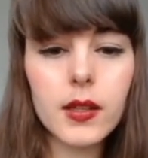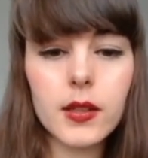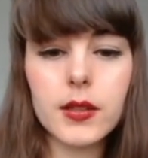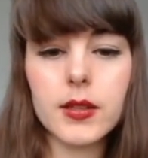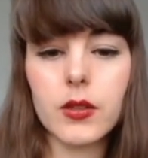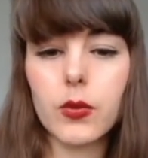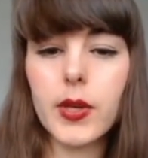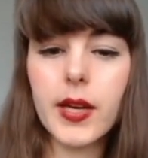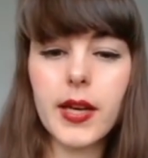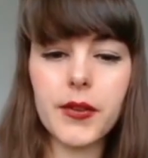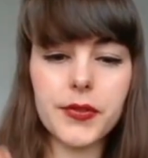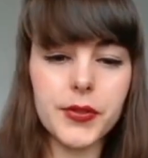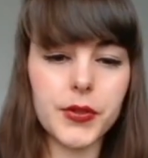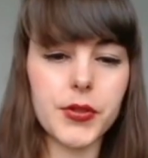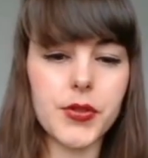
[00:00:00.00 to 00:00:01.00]
So we
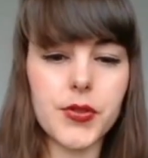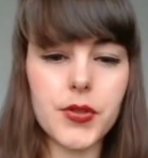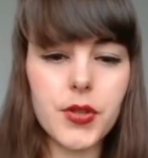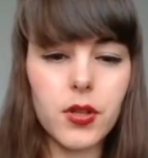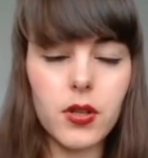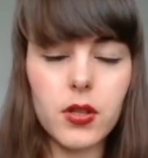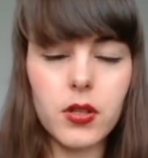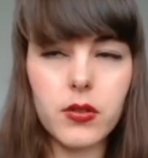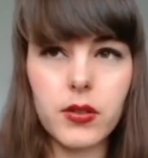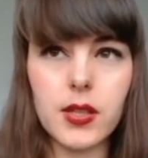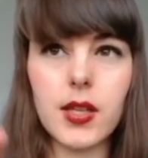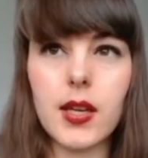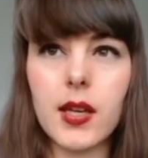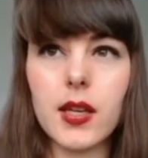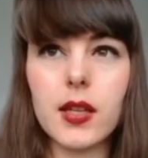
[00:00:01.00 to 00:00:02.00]
have to
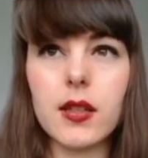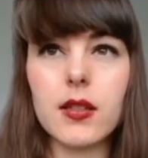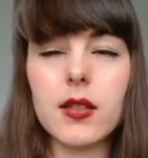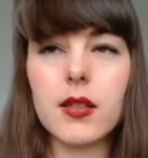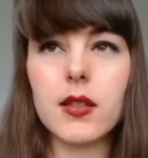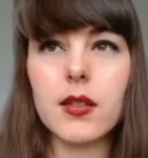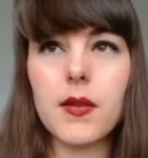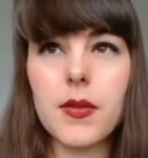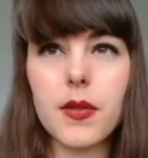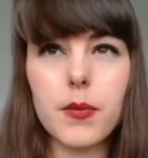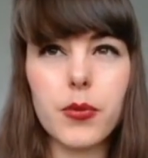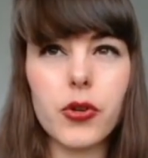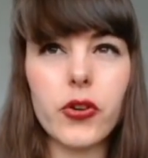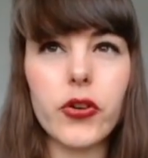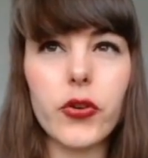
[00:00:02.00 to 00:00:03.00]
conjugate the
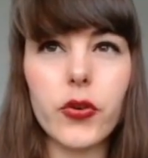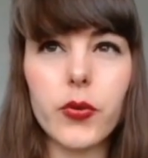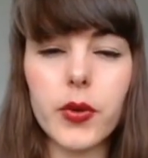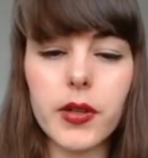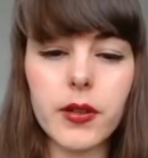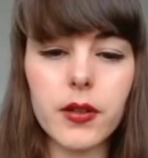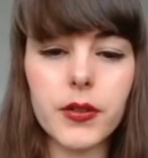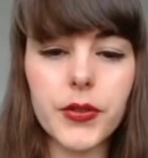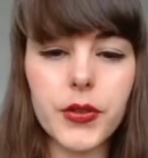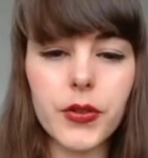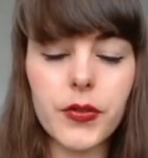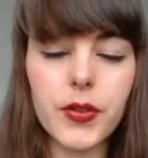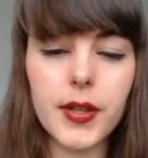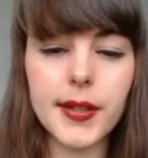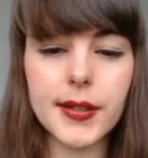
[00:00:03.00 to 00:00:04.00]
plural to
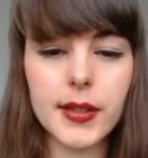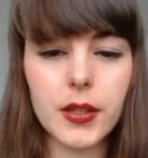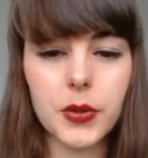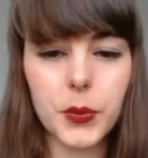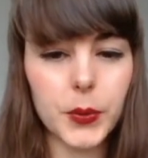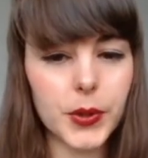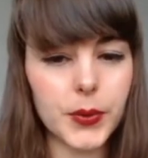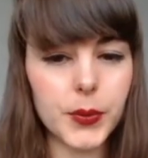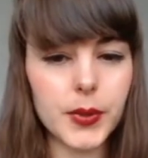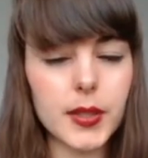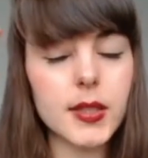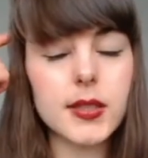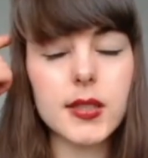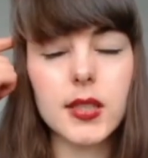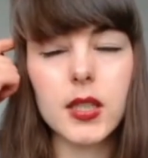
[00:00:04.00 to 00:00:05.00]
find out what
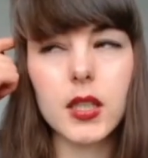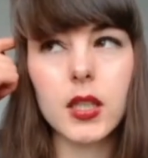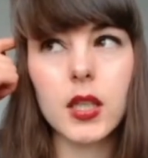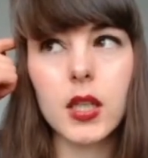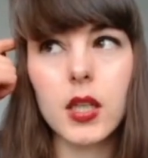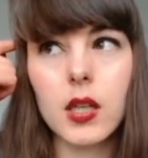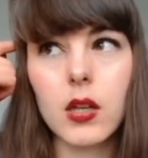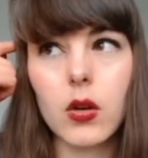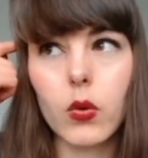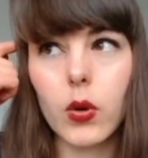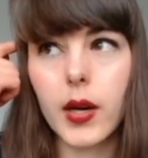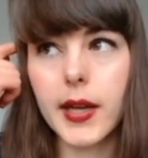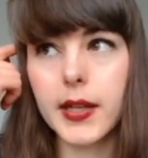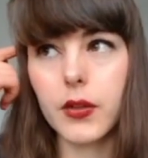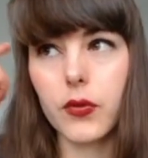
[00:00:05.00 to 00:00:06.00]
was the
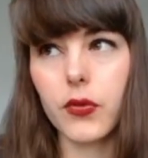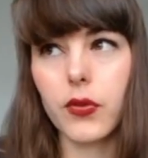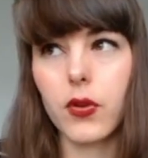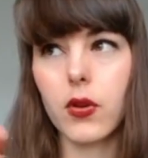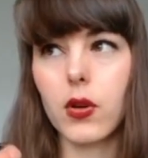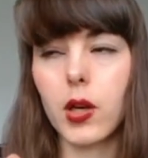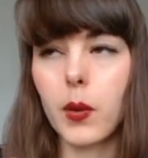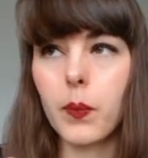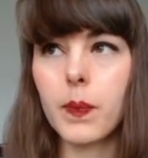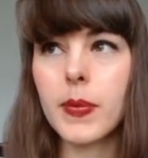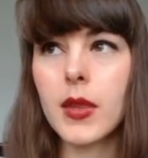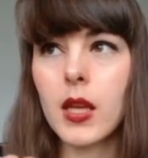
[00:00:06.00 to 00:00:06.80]
right form.